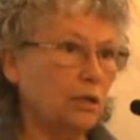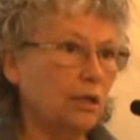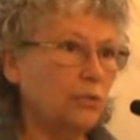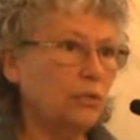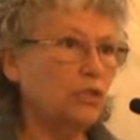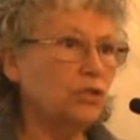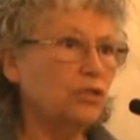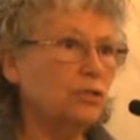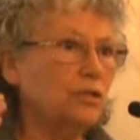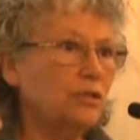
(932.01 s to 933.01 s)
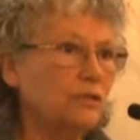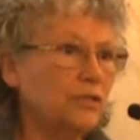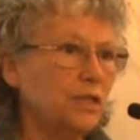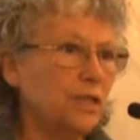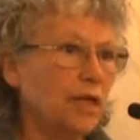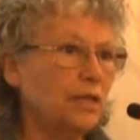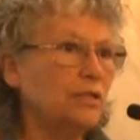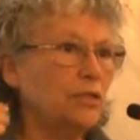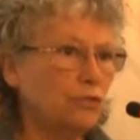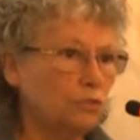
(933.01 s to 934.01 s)
He was a student of
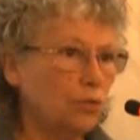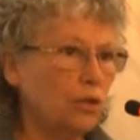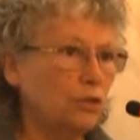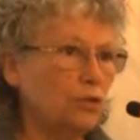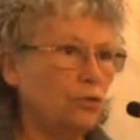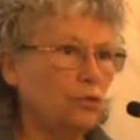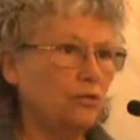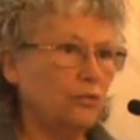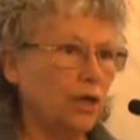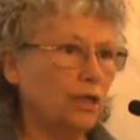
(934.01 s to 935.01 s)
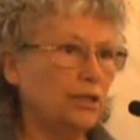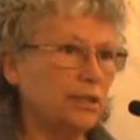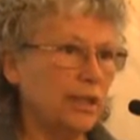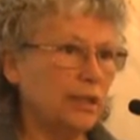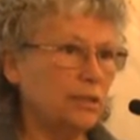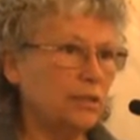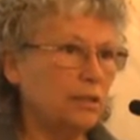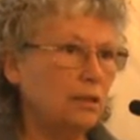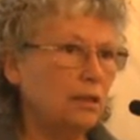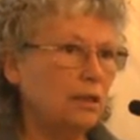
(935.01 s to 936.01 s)
Sinan's in the Royal Corps of Architects.